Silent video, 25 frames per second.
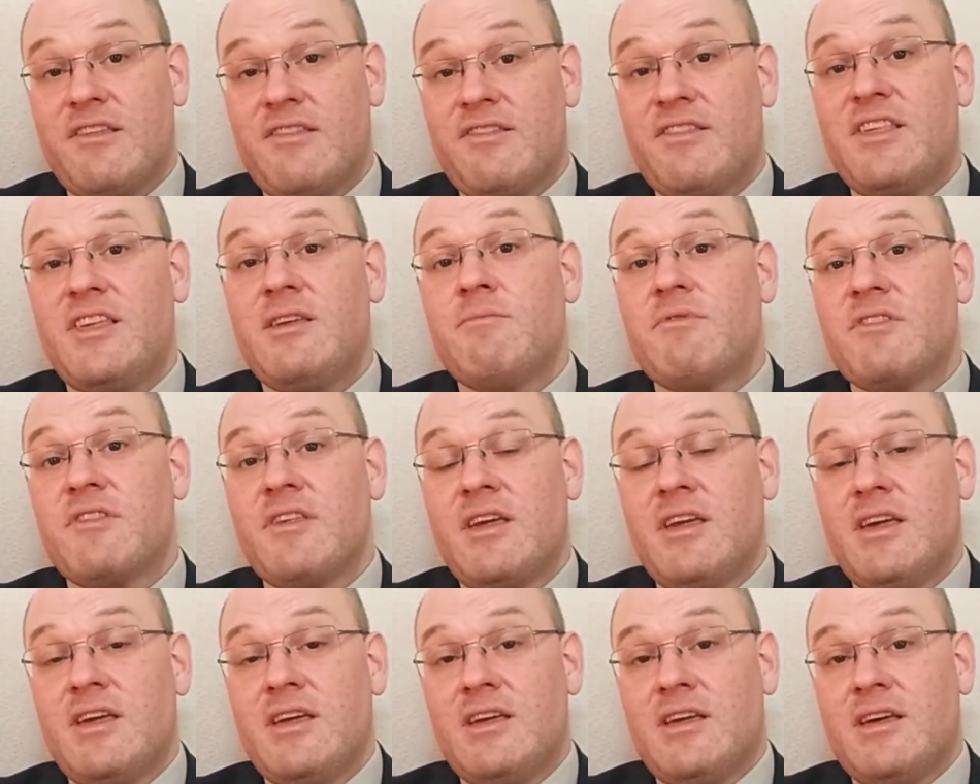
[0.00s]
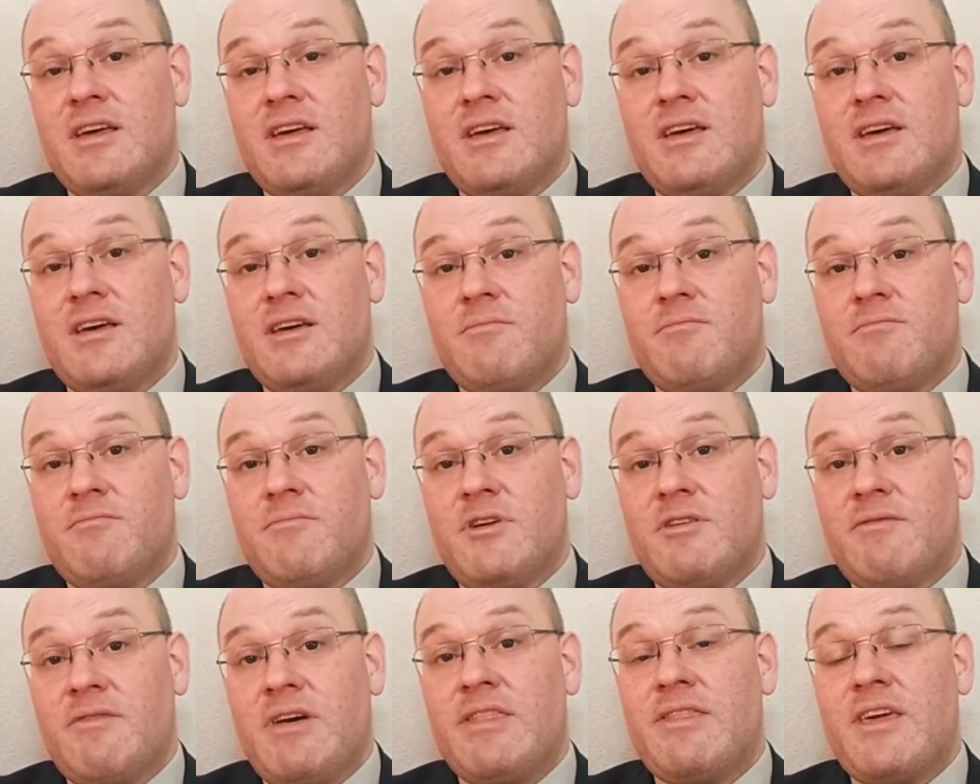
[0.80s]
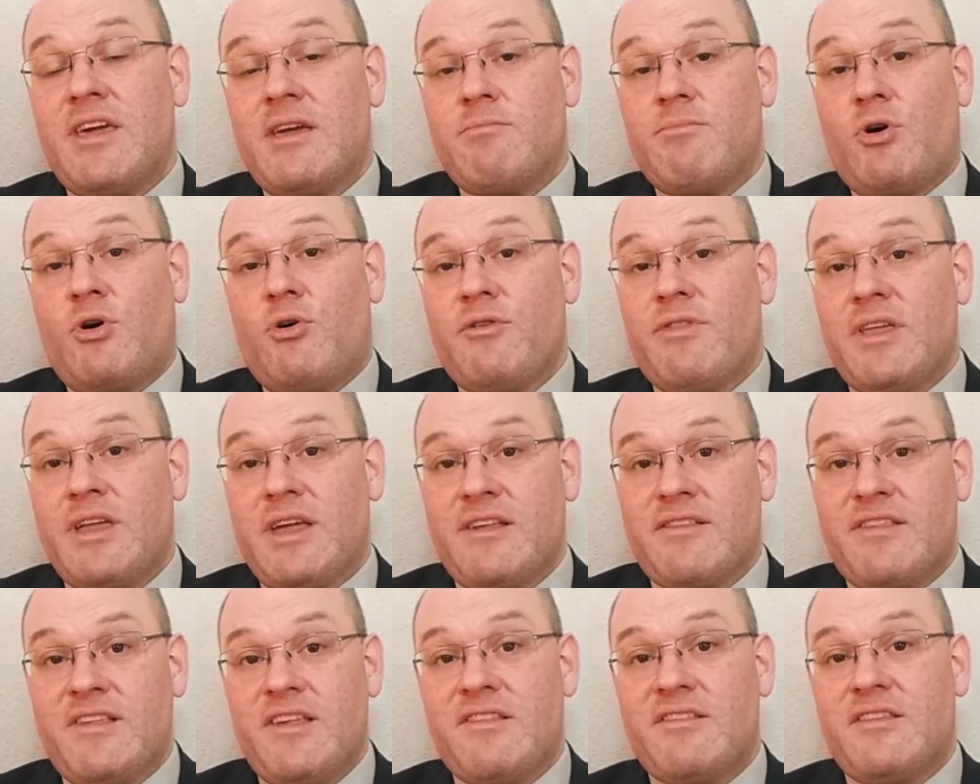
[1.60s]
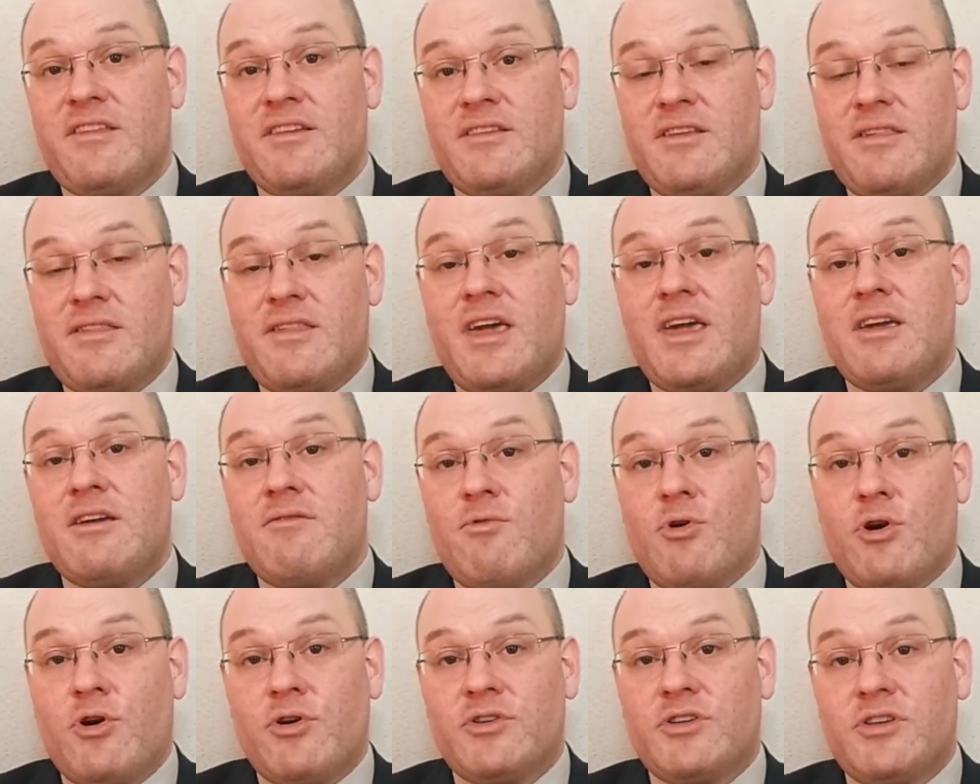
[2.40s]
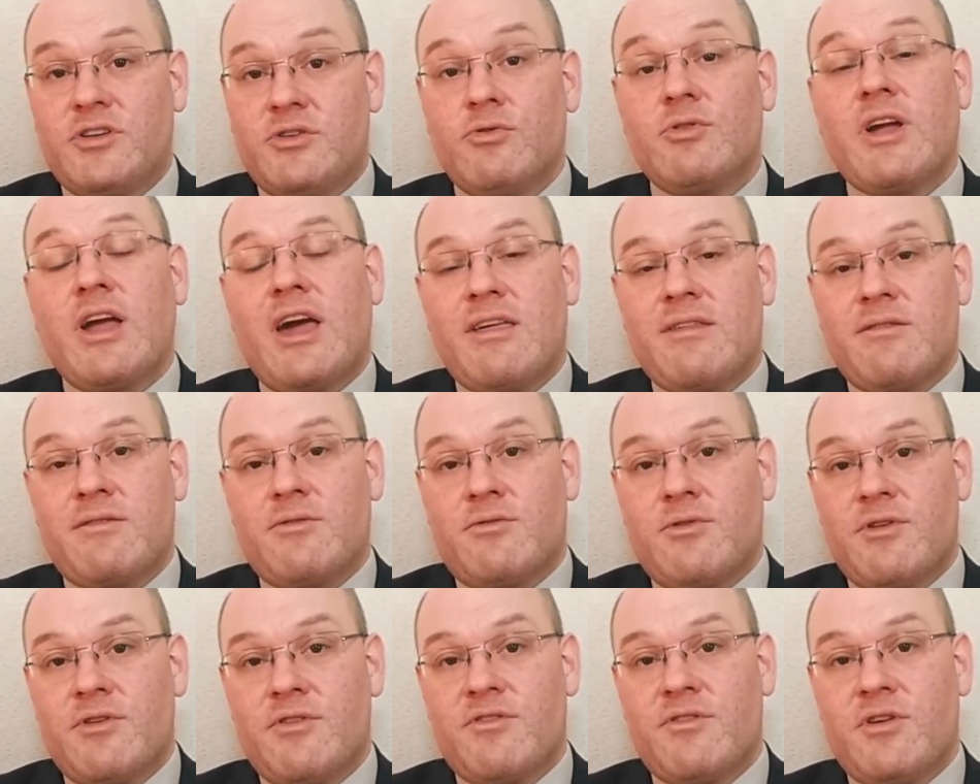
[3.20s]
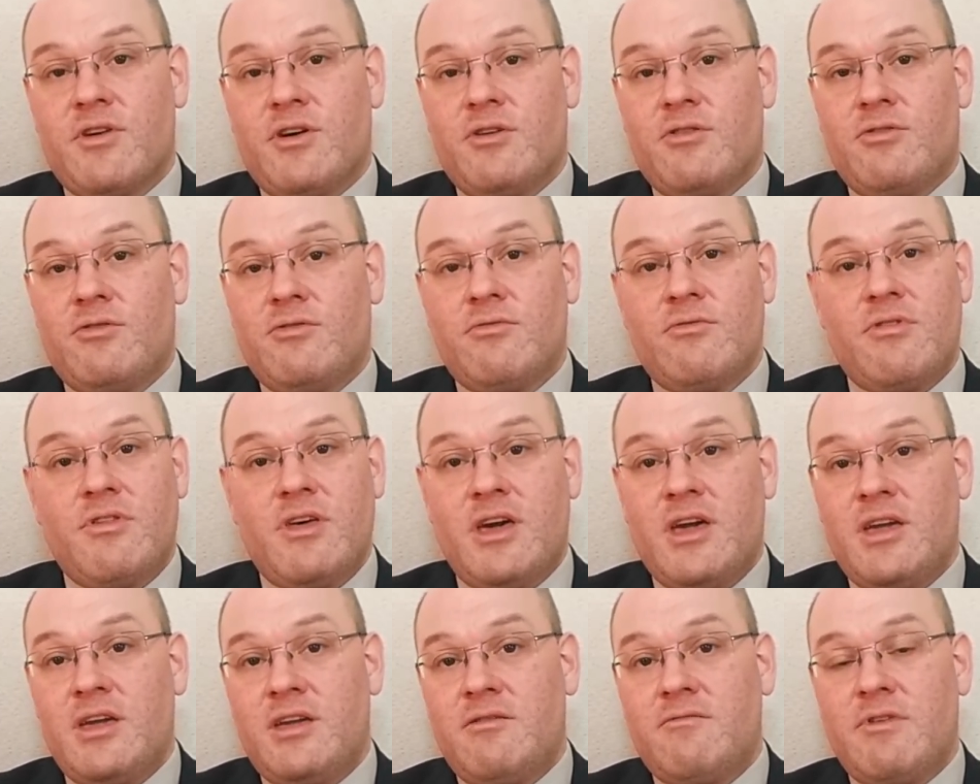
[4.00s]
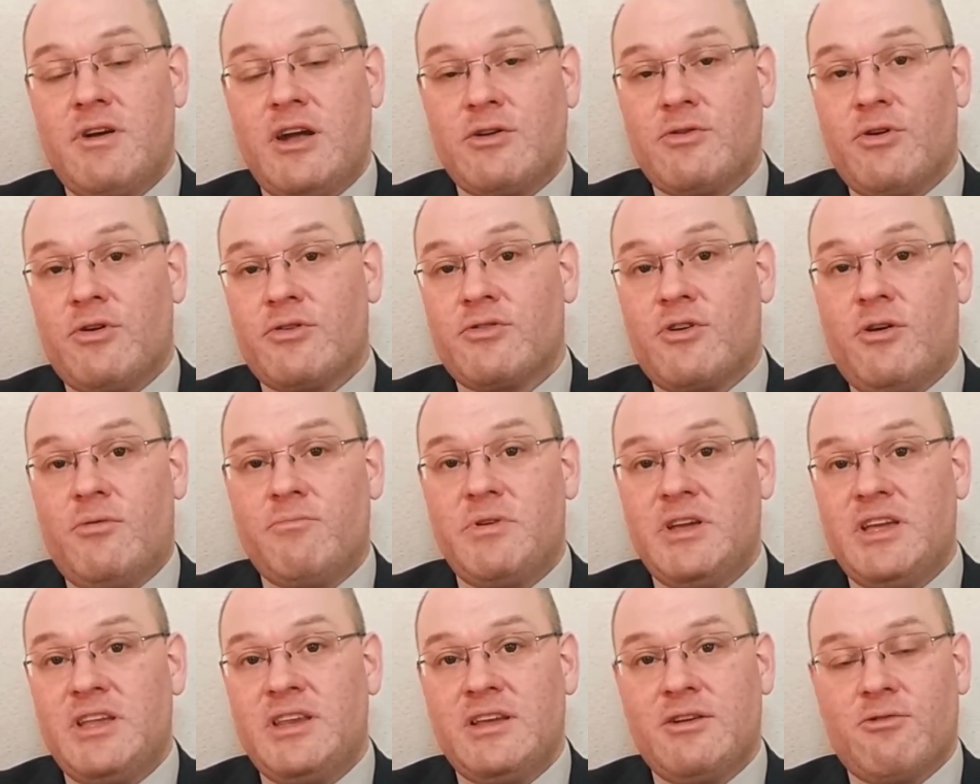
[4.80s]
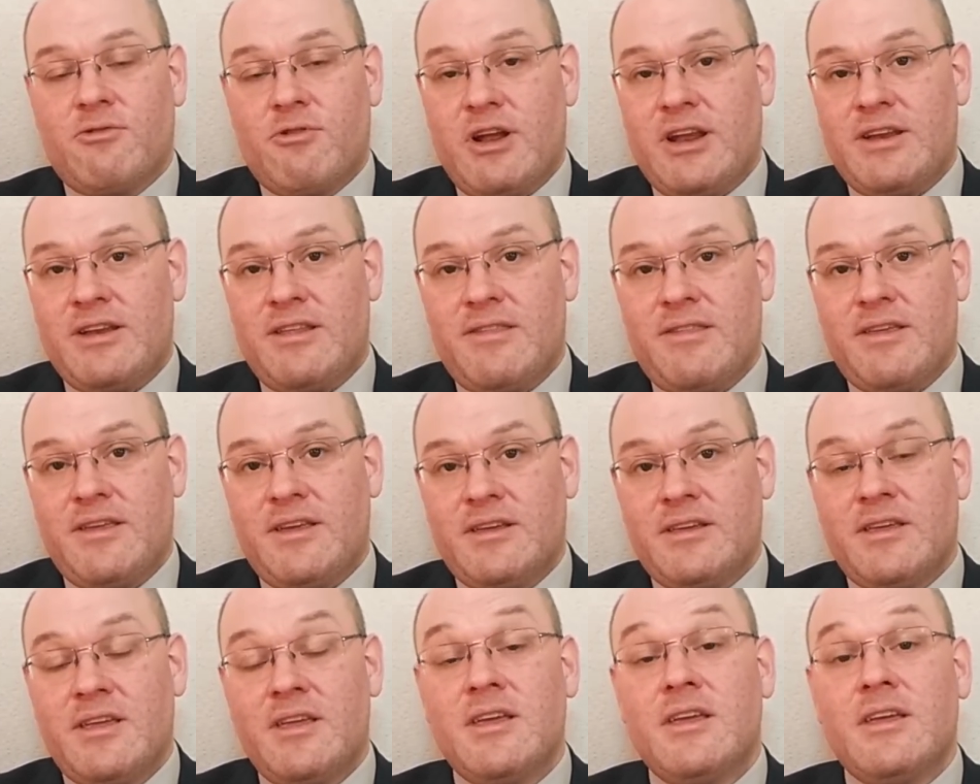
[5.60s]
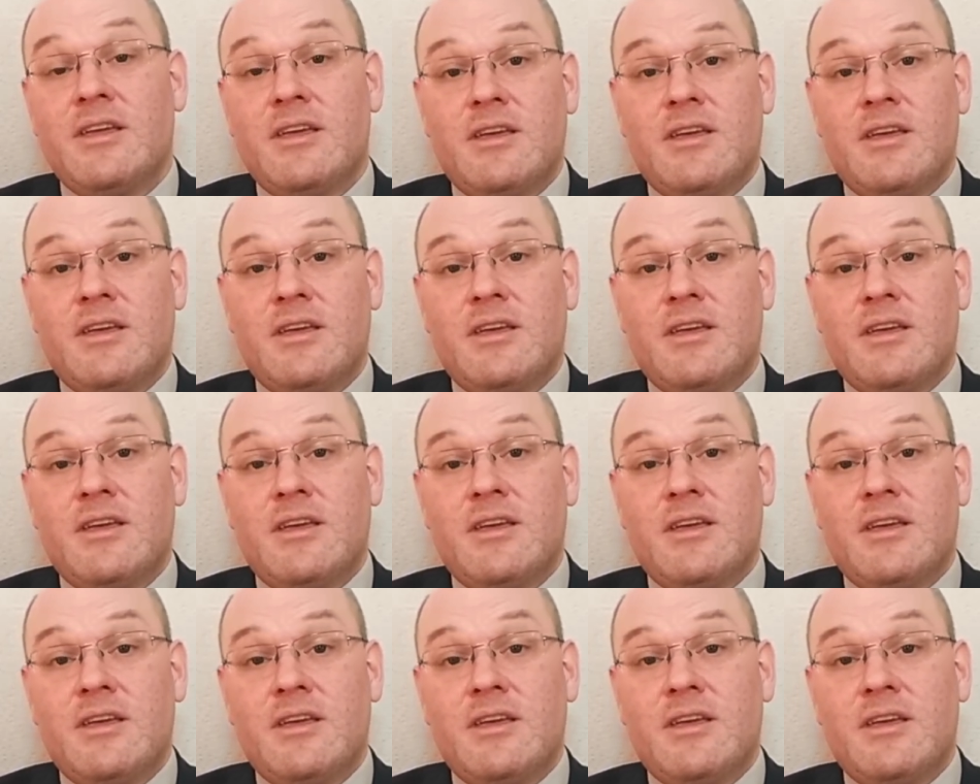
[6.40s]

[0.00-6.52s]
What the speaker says: It seems when they both existed, they worked together, so they were not competing or anything.